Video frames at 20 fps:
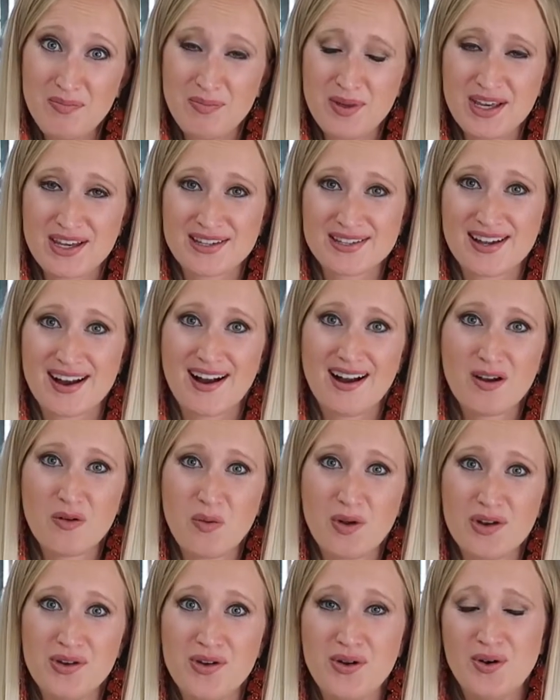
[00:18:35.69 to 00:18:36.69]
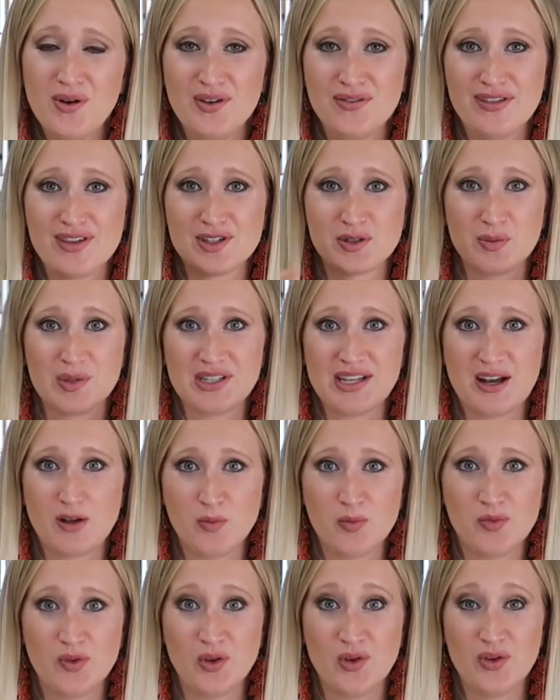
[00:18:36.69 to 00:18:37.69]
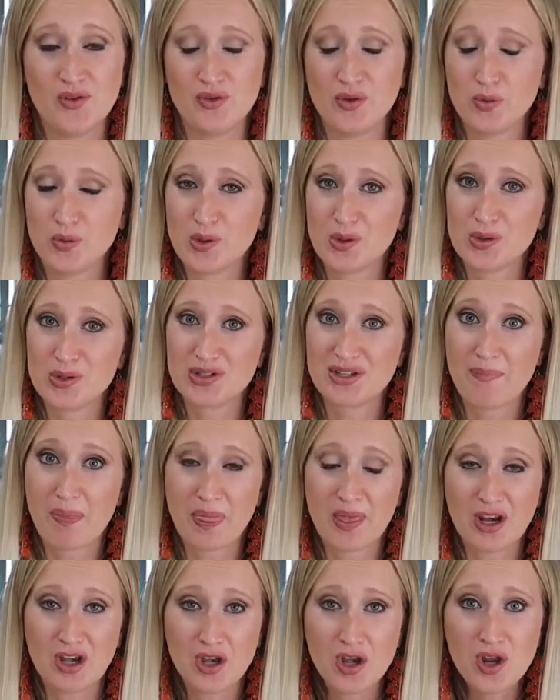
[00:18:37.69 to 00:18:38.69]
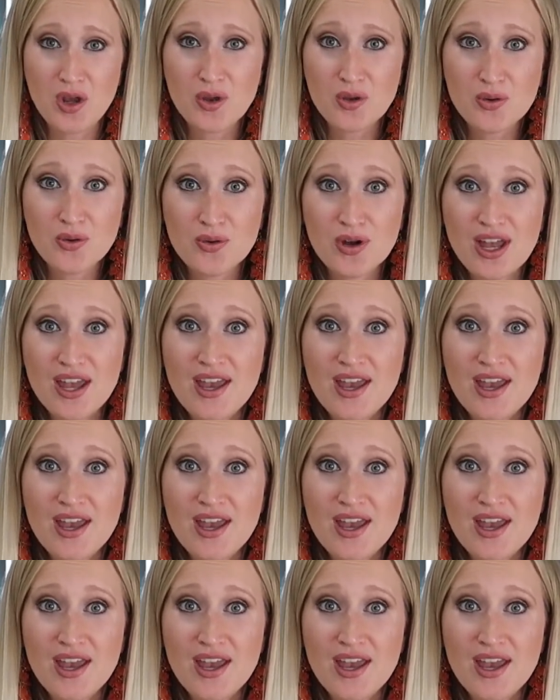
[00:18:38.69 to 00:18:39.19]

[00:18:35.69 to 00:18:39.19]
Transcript: because I wanna know if this was helpful, if you learned something new,